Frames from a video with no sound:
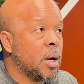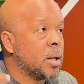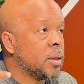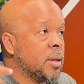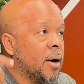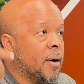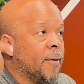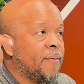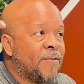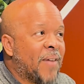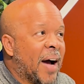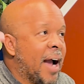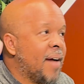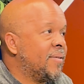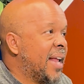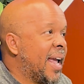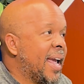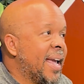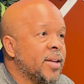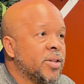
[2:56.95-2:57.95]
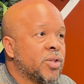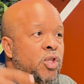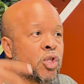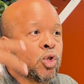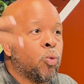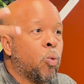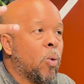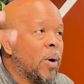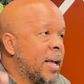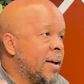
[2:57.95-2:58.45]
The 5 days,
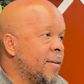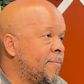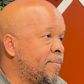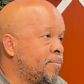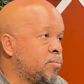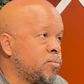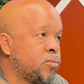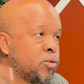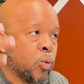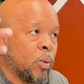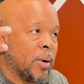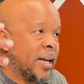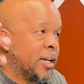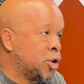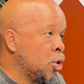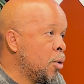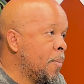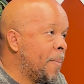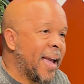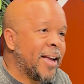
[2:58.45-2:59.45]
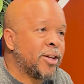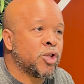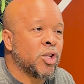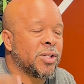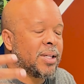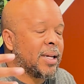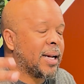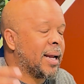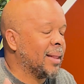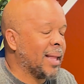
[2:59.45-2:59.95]
20, 22
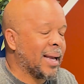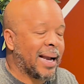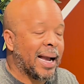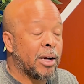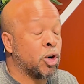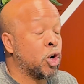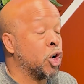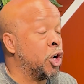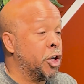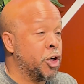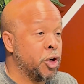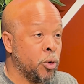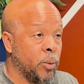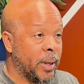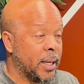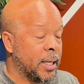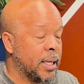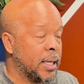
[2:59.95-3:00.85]
patients in it, I couldn't do it.